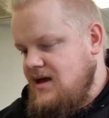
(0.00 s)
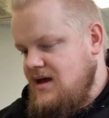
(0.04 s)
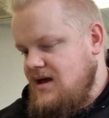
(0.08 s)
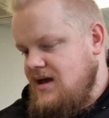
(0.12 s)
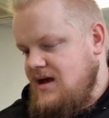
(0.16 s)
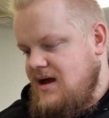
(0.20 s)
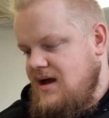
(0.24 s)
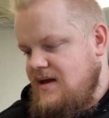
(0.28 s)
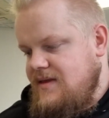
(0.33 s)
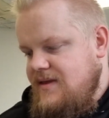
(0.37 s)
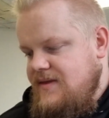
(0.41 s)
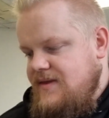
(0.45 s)

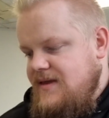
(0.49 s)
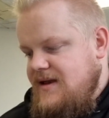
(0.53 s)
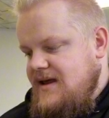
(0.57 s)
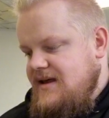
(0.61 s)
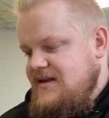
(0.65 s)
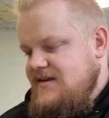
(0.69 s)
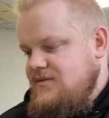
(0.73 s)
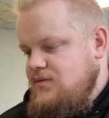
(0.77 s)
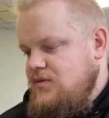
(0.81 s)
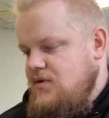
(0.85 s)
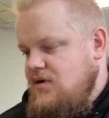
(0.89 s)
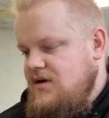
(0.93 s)
And then the
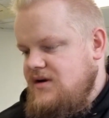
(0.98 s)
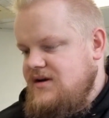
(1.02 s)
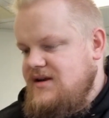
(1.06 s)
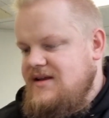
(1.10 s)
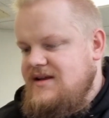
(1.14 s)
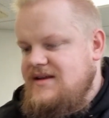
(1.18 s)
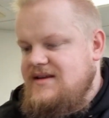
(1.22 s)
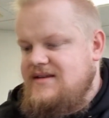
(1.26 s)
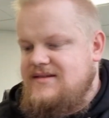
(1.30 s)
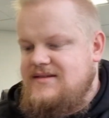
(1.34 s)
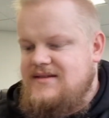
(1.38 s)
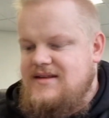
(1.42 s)
last one
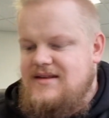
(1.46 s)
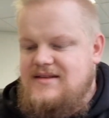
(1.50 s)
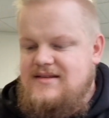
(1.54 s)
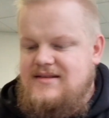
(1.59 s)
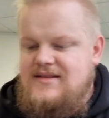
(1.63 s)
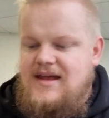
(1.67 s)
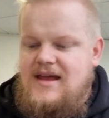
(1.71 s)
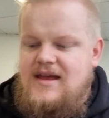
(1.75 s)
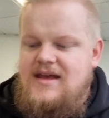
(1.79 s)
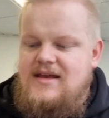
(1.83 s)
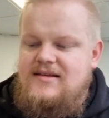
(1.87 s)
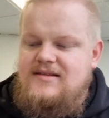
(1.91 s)
is this
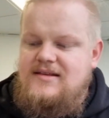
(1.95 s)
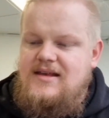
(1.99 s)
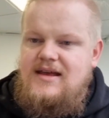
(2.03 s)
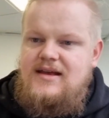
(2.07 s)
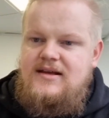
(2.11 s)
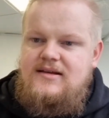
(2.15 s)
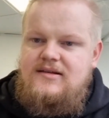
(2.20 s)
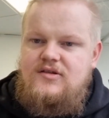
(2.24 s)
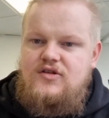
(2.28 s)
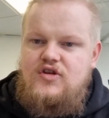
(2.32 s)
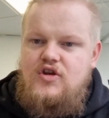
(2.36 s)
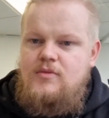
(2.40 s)
Deus
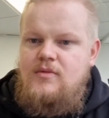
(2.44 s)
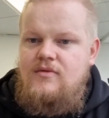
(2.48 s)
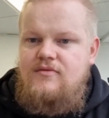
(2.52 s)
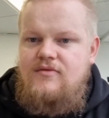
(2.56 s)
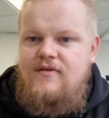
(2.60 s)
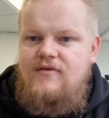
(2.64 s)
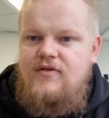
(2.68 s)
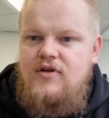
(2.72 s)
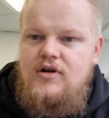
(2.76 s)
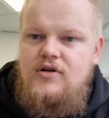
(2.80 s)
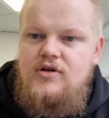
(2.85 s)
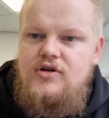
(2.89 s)
Ex Human
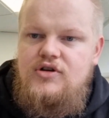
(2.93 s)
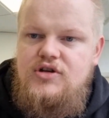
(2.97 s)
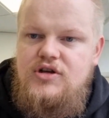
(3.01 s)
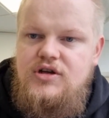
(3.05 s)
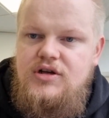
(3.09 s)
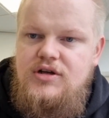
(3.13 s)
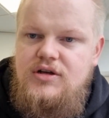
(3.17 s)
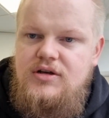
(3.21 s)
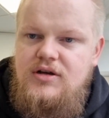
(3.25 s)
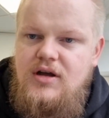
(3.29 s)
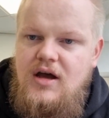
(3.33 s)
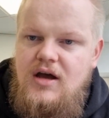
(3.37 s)

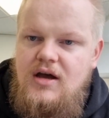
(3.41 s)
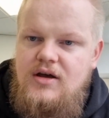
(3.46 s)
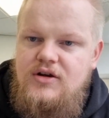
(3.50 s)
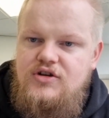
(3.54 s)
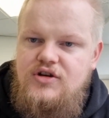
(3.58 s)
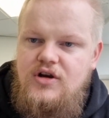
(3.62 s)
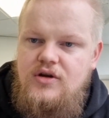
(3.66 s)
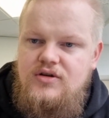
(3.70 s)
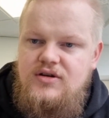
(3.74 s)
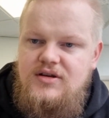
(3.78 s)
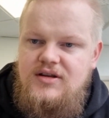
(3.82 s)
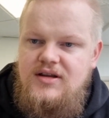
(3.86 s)
Revolution. I
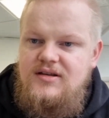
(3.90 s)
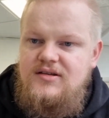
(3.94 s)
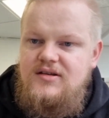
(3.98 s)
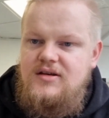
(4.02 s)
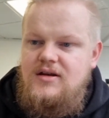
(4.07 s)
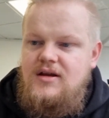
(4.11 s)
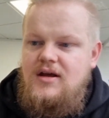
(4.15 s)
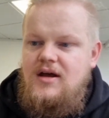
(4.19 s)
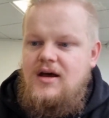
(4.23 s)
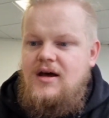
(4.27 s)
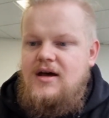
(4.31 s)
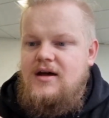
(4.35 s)
showed you this
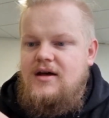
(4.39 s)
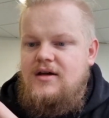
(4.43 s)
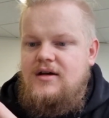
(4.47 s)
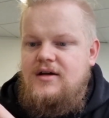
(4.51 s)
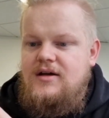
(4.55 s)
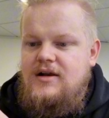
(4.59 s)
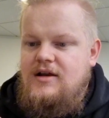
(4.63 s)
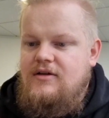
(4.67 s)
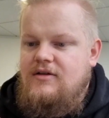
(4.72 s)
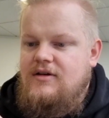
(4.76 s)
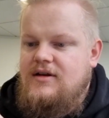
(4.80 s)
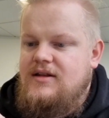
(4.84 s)

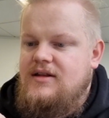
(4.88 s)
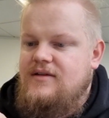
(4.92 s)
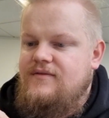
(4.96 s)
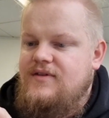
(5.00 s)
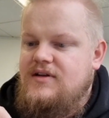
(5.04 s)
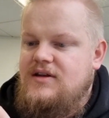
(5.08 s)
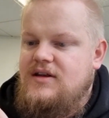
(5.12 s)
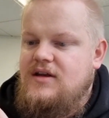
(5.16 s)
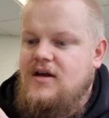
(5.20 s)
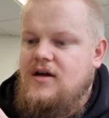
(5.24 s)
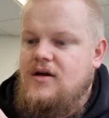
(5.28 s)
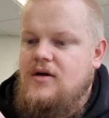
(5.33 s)
earlier on in the
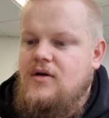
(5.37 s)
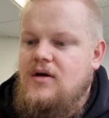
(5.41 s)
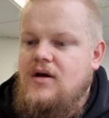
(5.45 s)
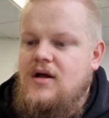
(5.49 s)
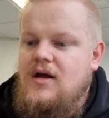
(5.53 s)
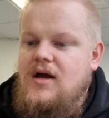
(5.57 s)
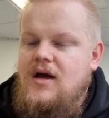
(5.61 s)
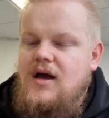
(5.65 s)
video.